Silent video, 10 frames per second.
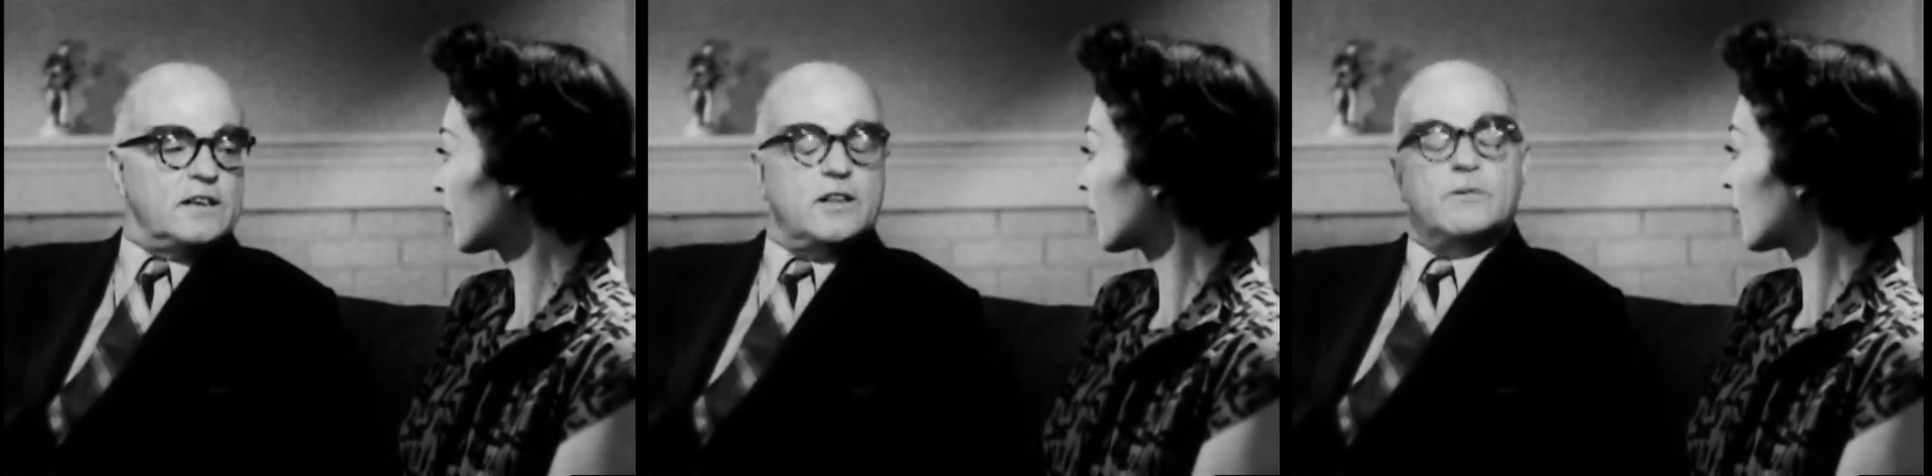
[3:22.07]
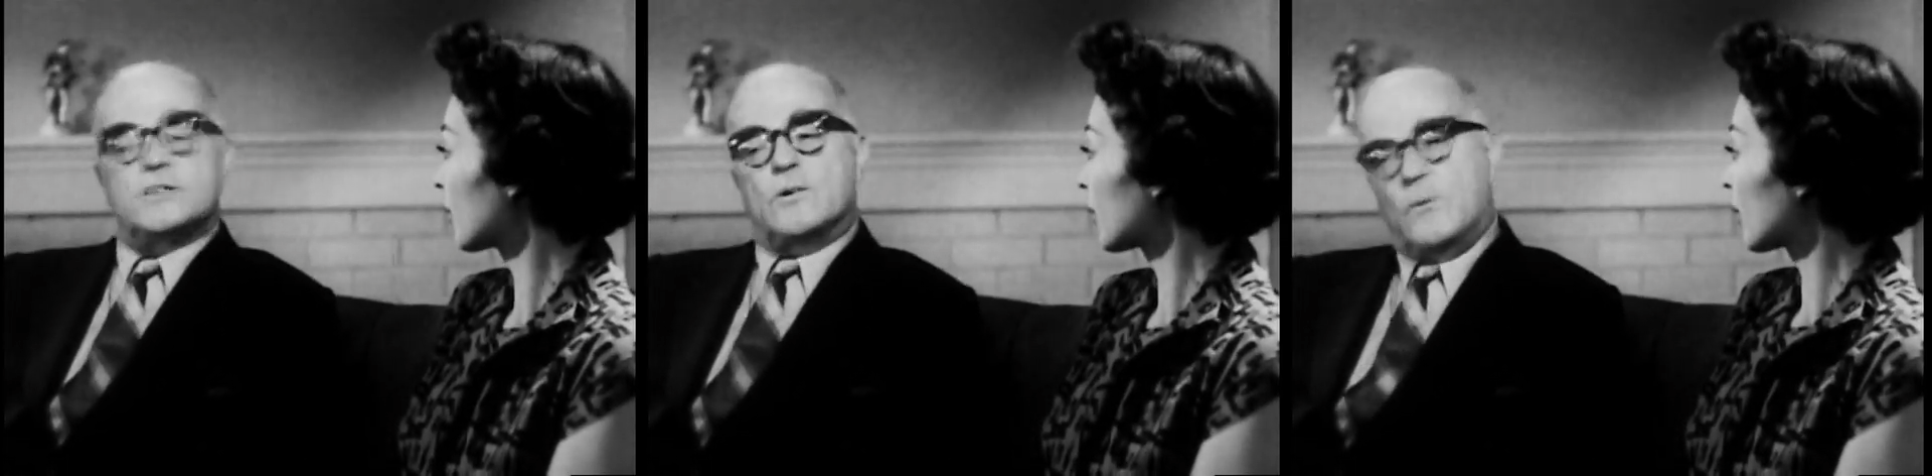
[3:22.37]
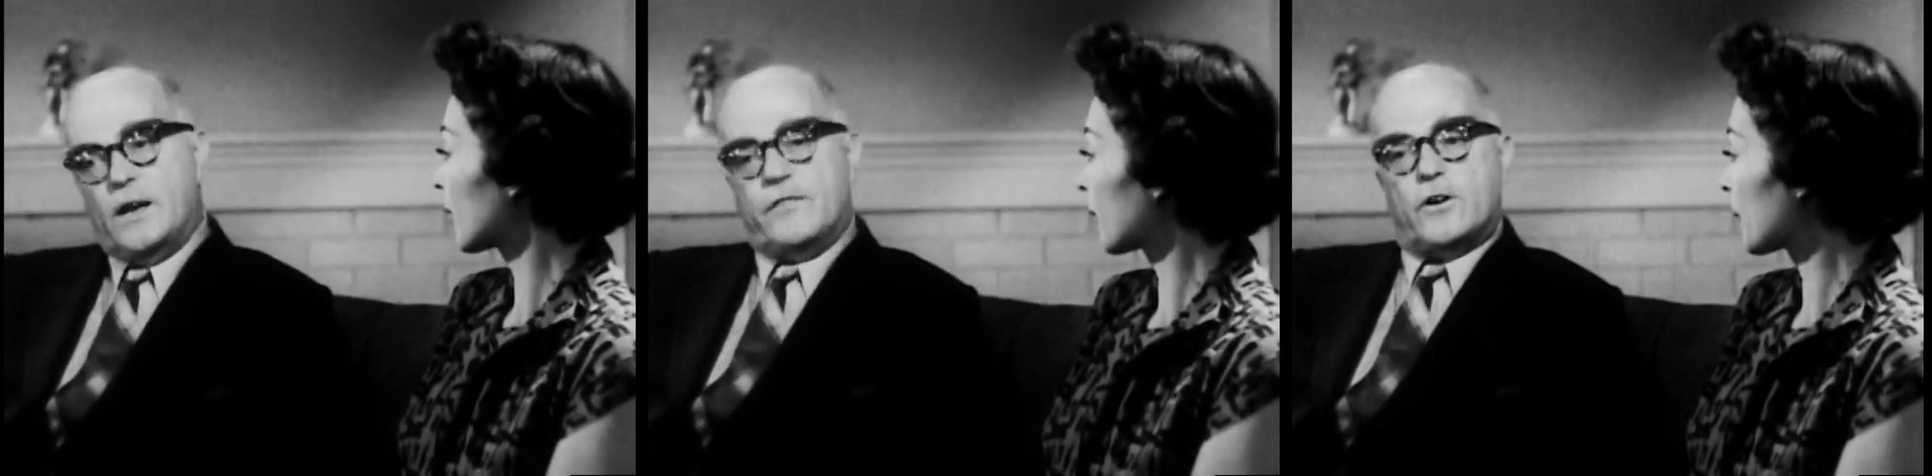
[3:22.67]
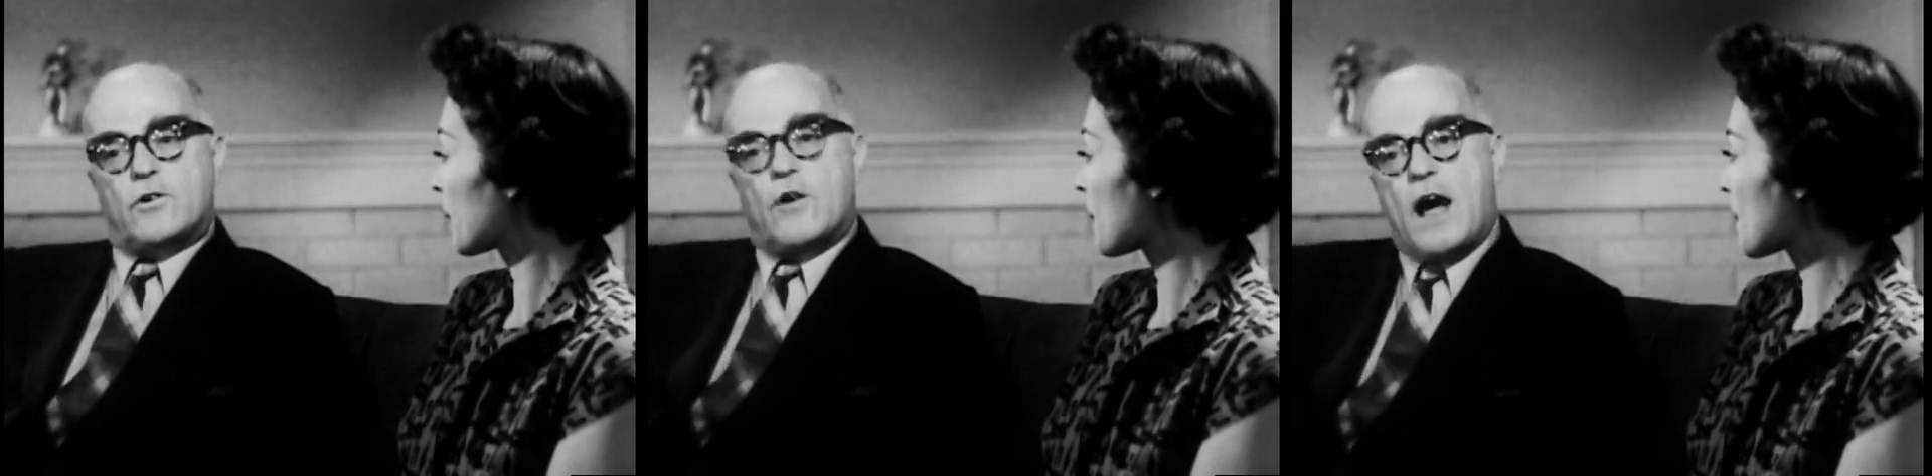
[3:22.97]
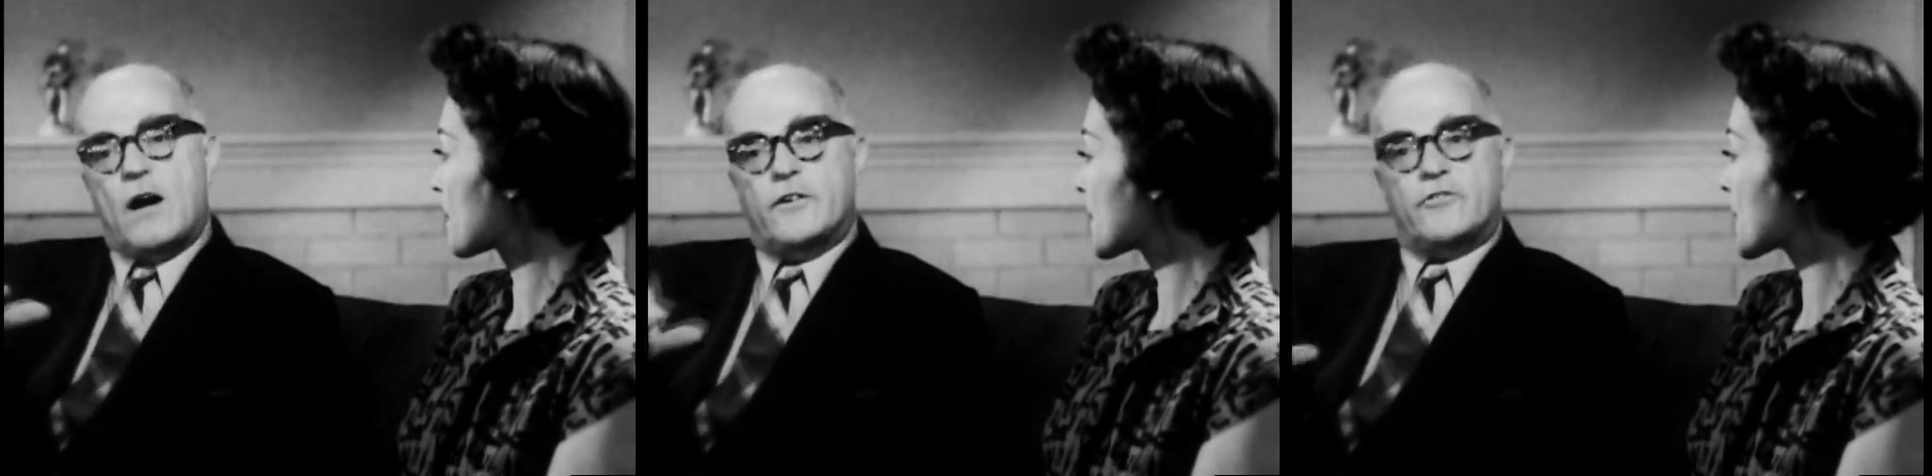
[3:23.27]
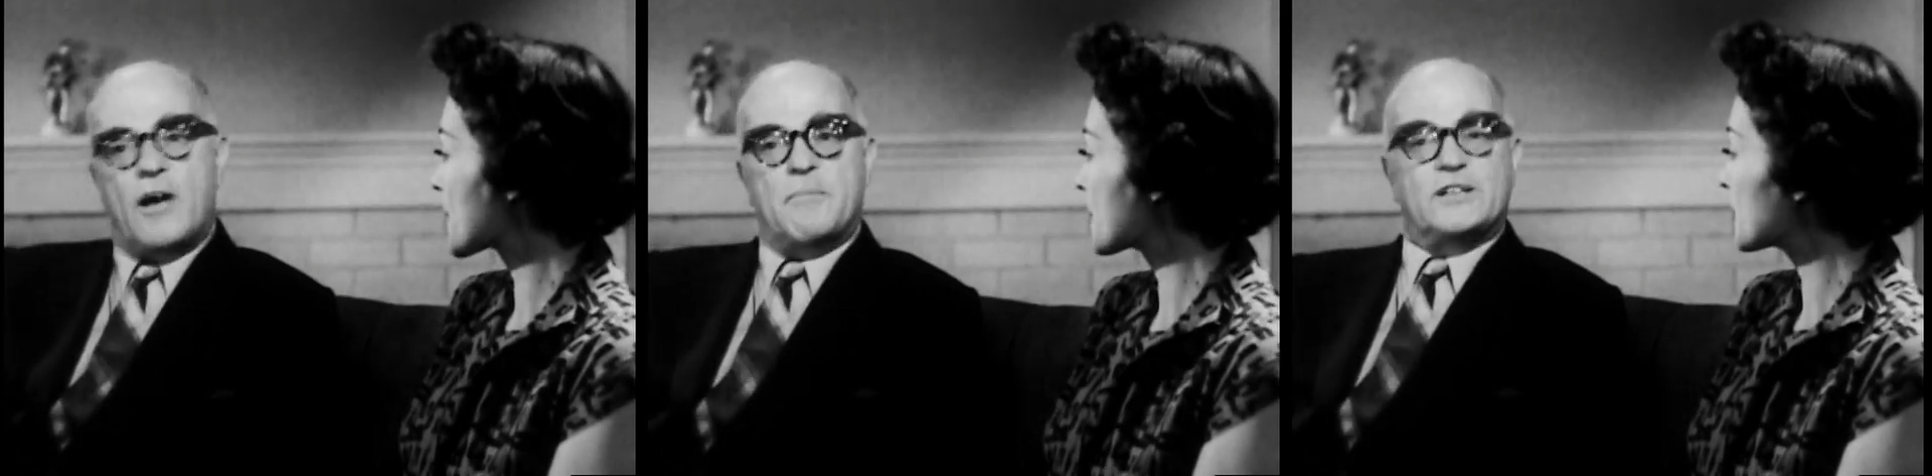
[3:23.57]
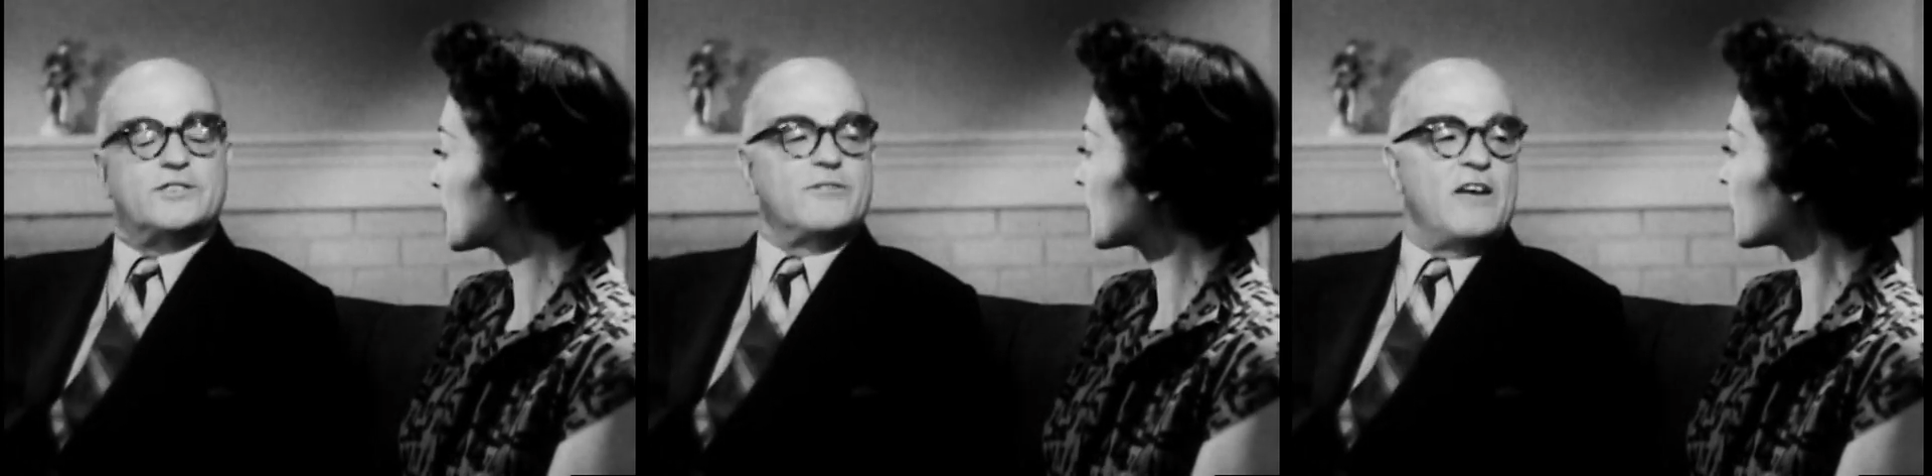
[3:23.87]
There was a wonderful crowd of
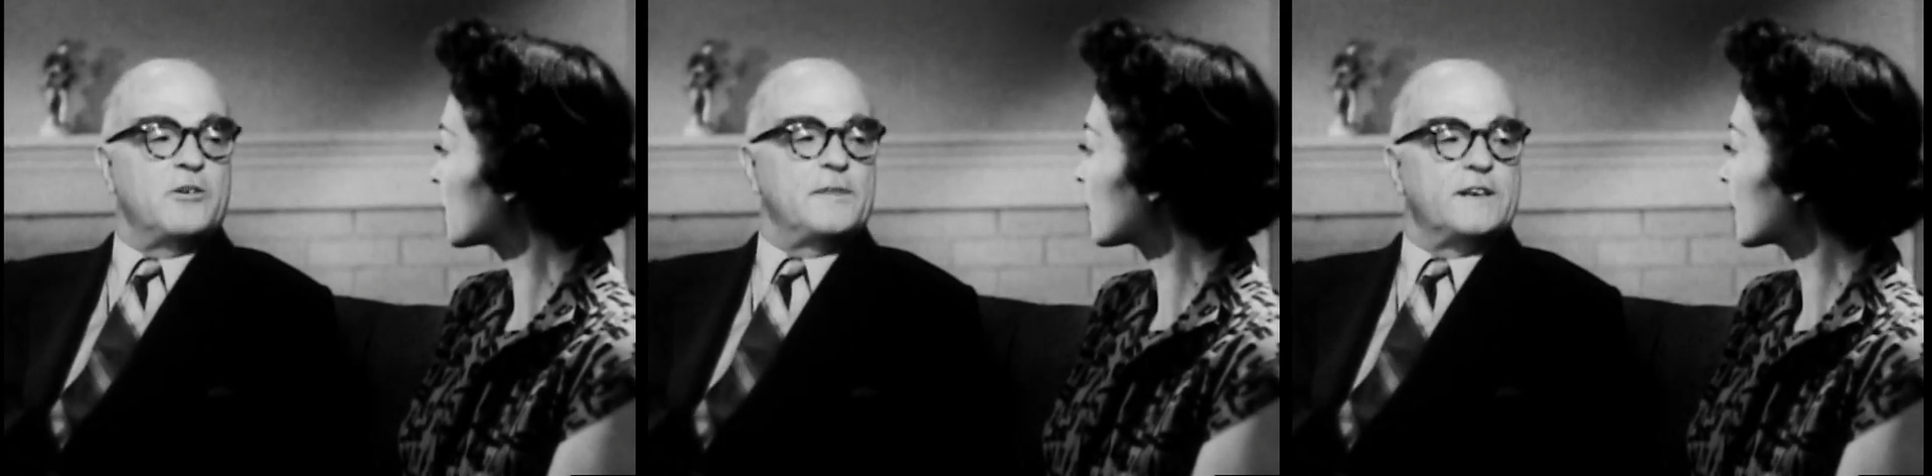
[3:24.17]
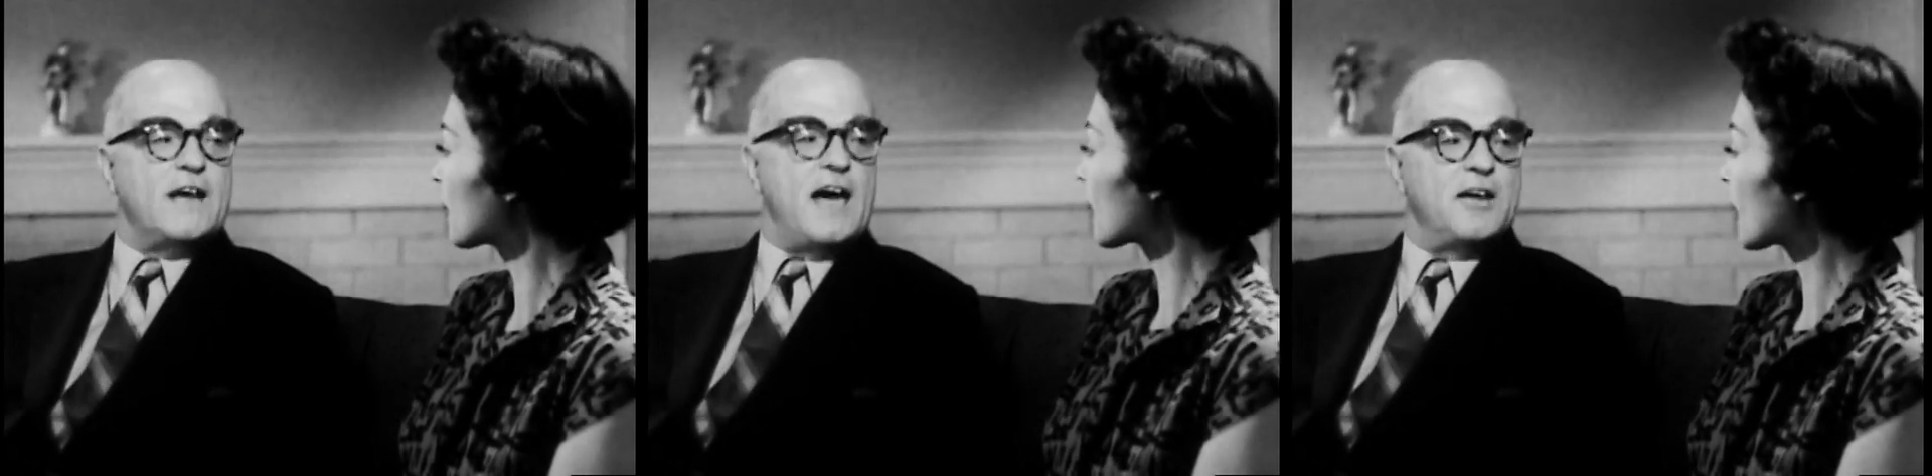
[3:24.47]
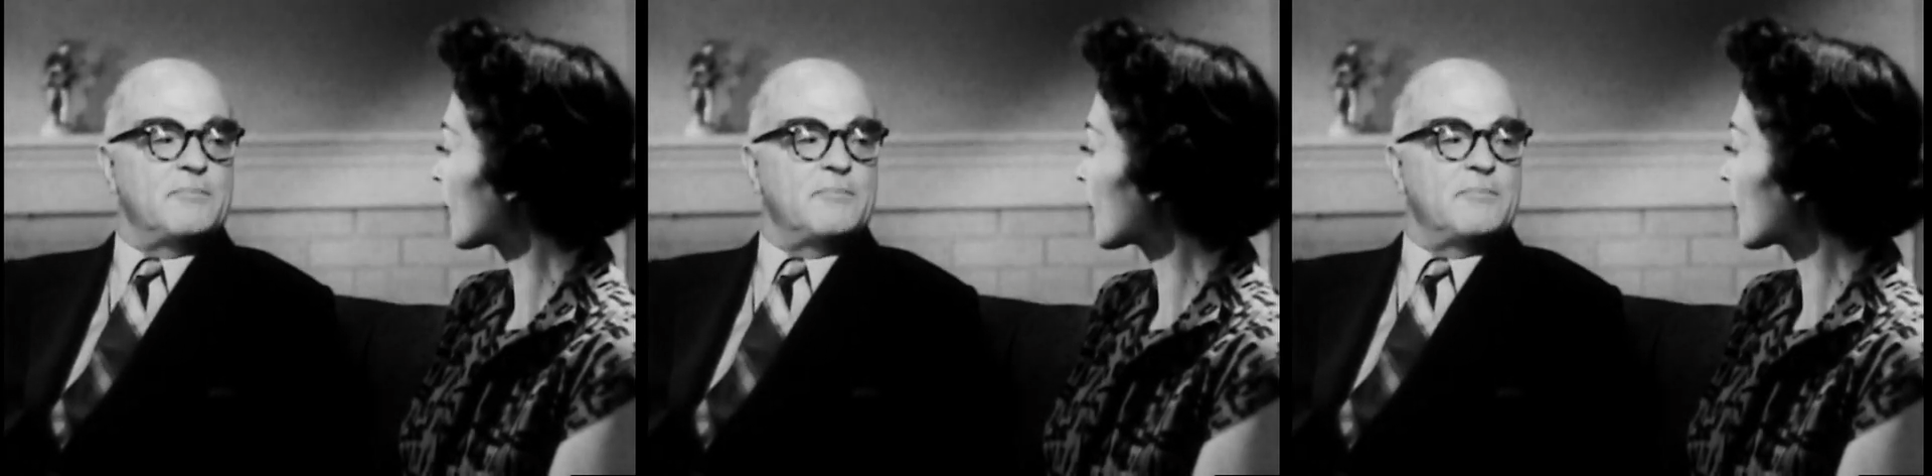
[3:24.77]
dramatists around him at the time.